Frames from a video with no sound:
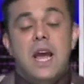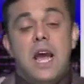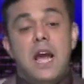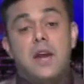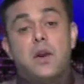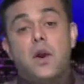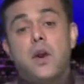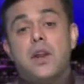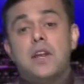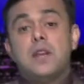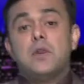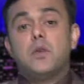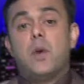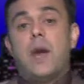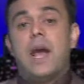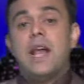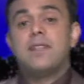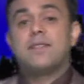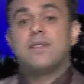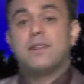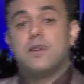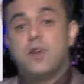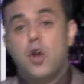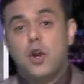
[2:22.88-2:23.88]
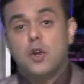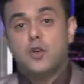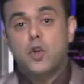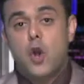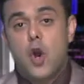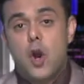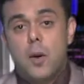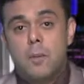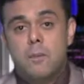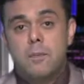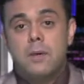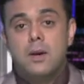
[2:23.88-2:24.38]
According to
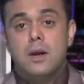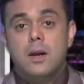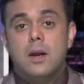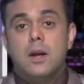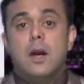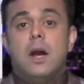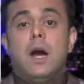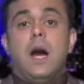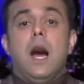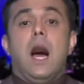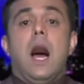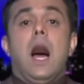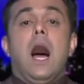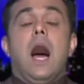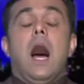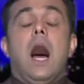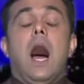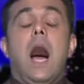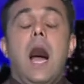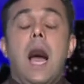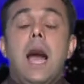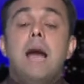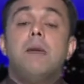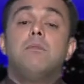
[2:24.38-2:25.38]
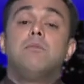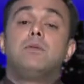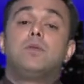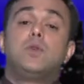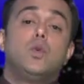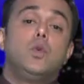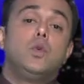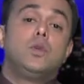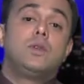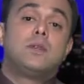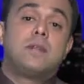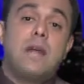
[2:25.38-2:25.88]
health.com, I'm
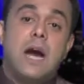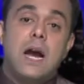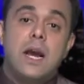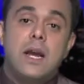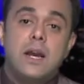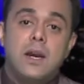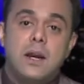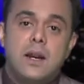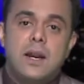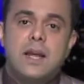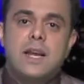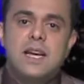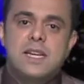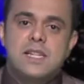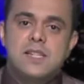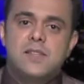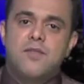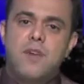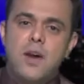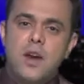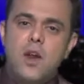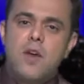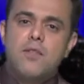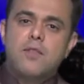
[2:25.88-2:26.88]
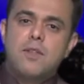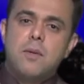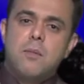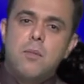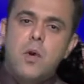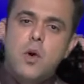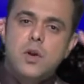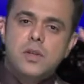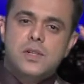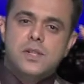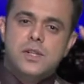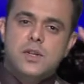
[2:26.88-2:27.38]
too tired is one of the
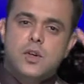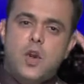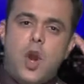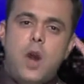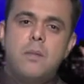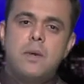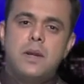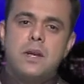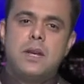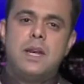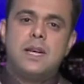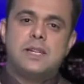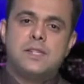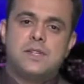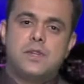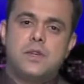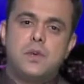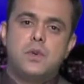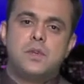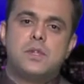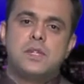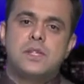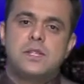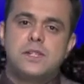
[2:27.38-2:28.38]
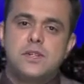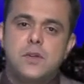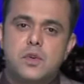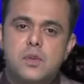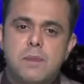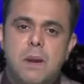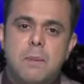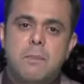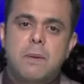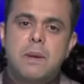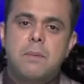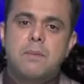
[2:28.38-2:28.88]
most common excuses
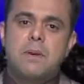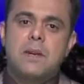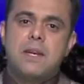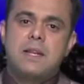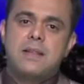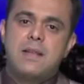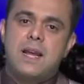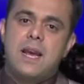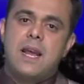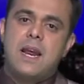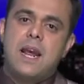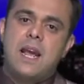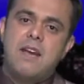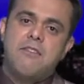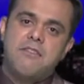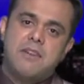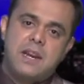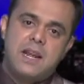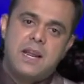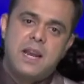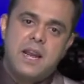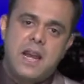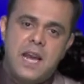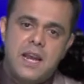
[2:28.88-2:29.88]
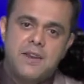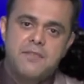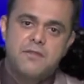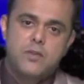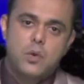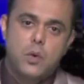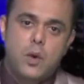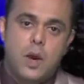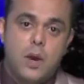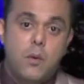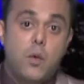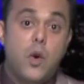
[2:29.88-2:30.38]
used by people in their everyday life
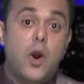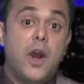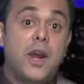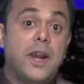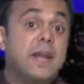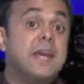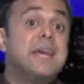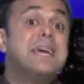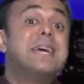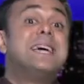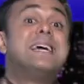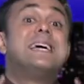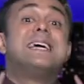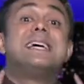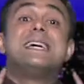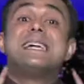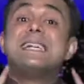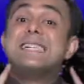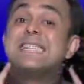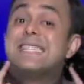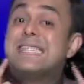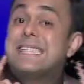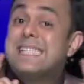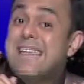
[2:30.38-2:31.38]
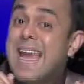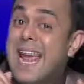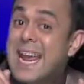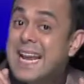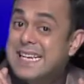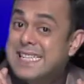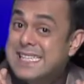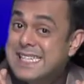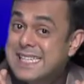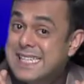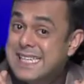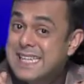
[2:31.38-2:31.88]
to avoid
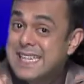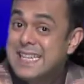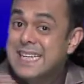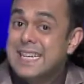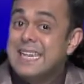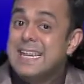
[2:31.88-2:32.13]
sex.